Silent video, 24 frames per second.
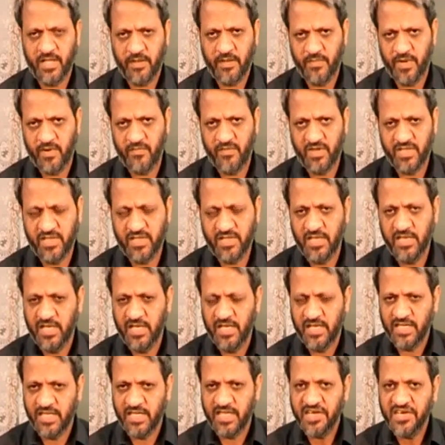Number one,
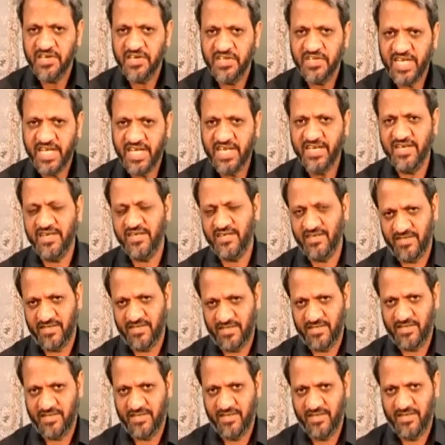the grain
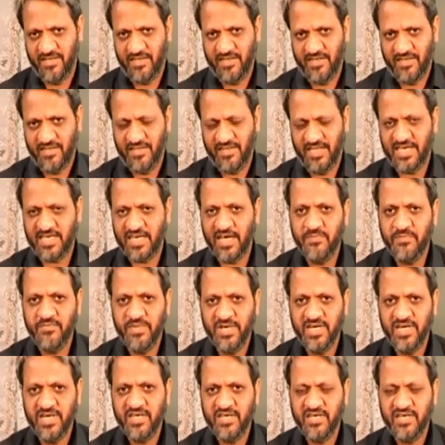that
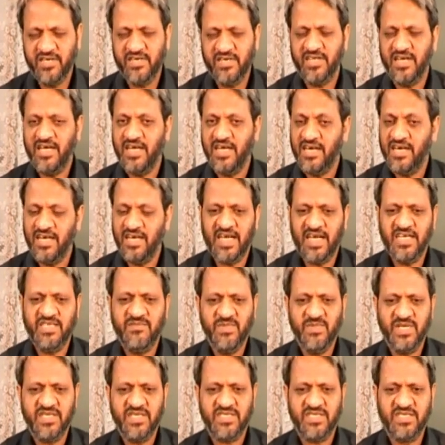appeared in
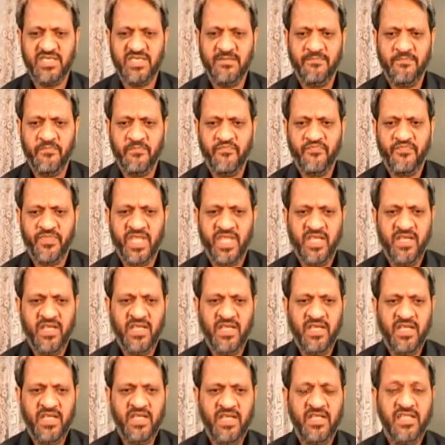enlargements,
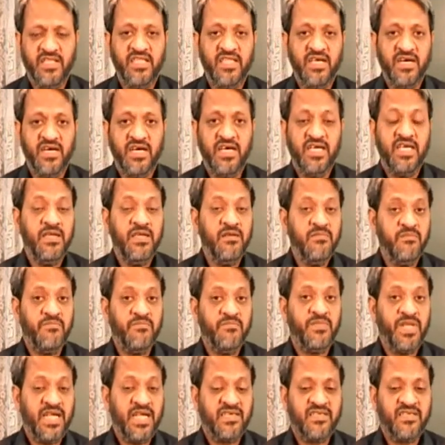the
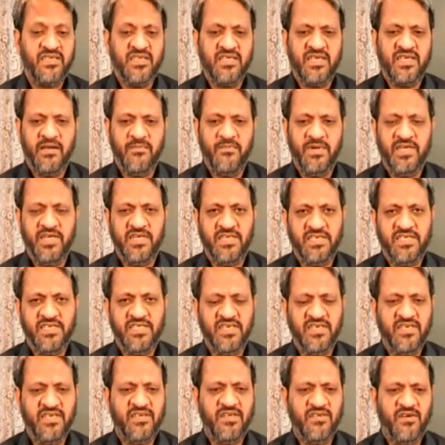
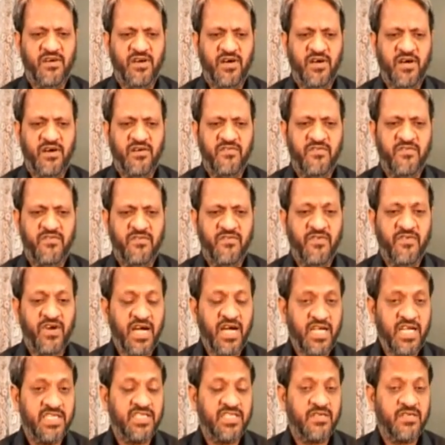impracticability of
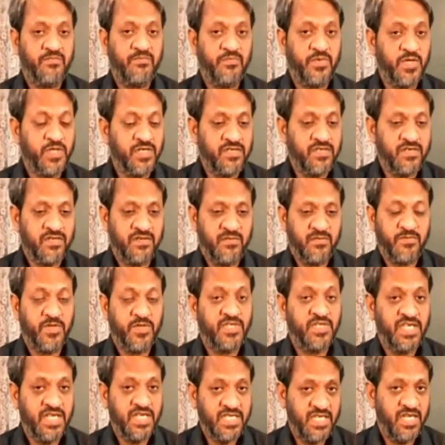fast
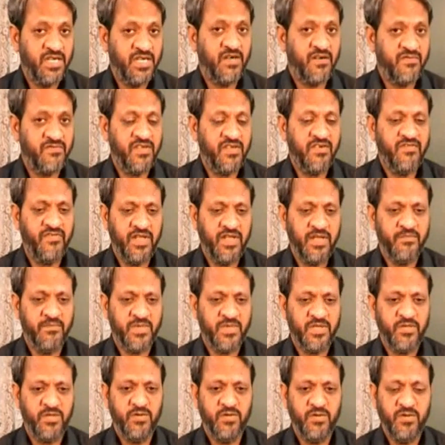processing of the
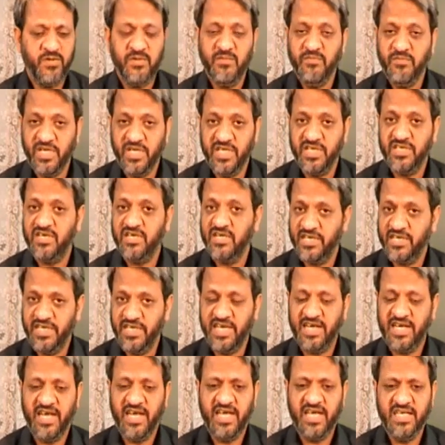film to meet
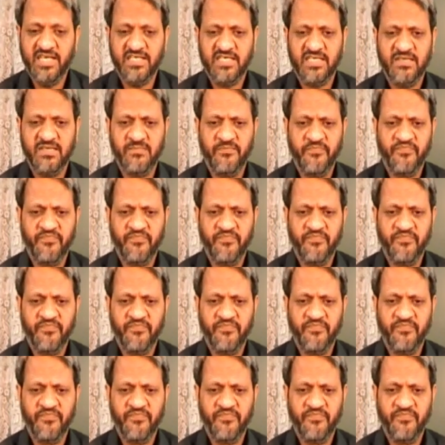deadlines